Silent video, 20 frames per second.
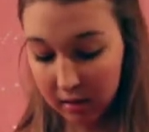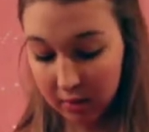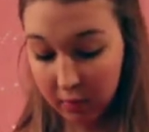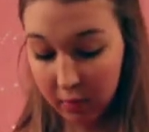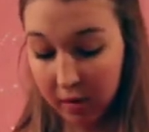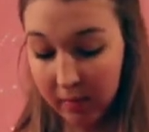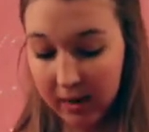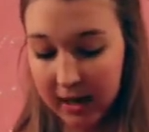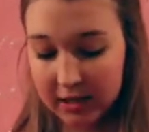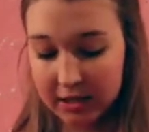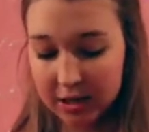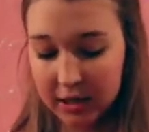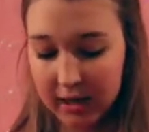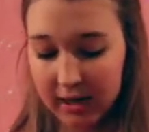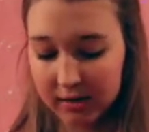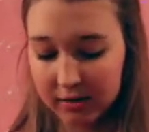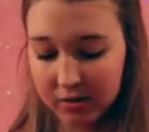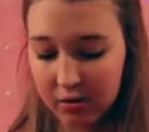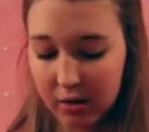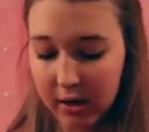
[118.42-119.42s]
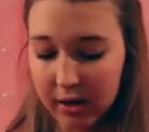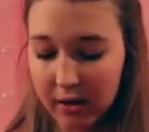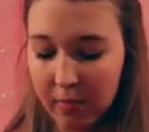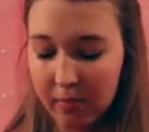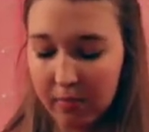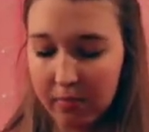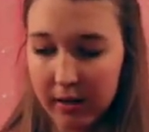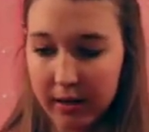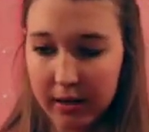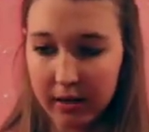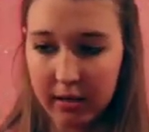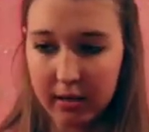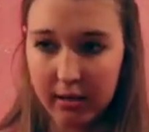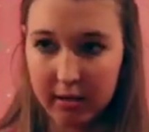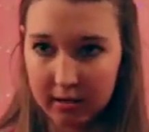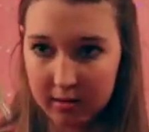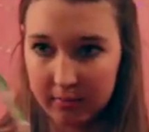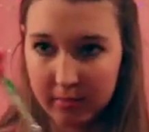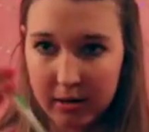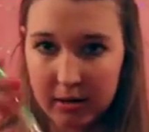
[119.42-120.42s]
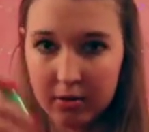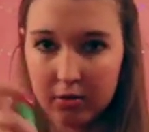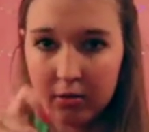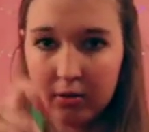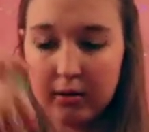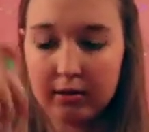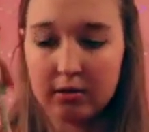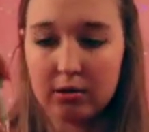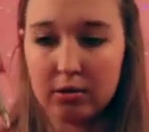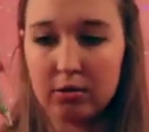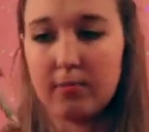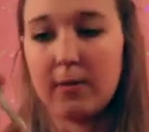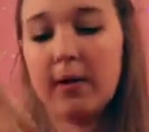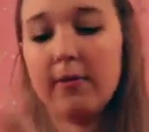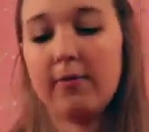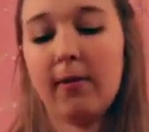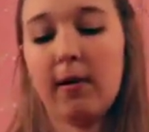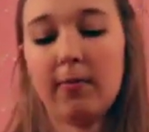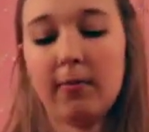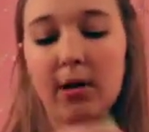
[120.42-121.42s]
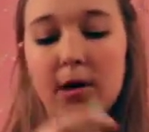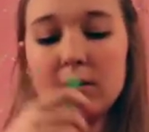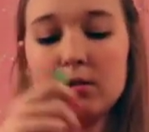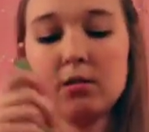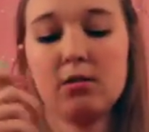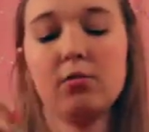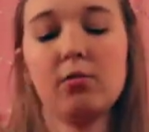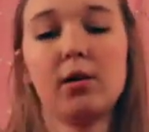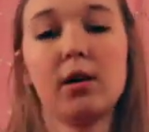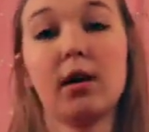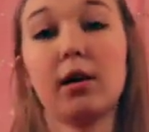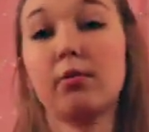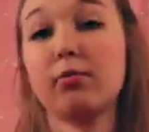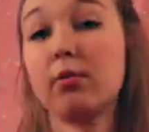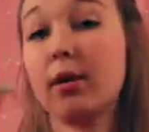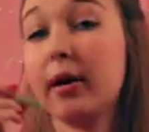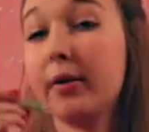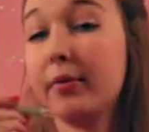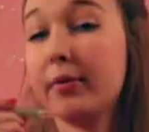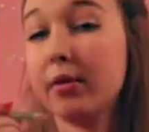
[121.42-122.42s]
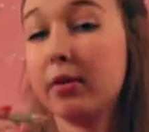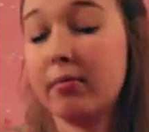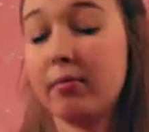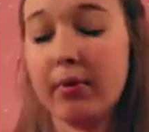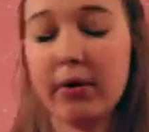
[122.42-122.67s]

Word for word: well, I'm actually at school. I don't put this pencil because it's my favorite. It's the one I write with the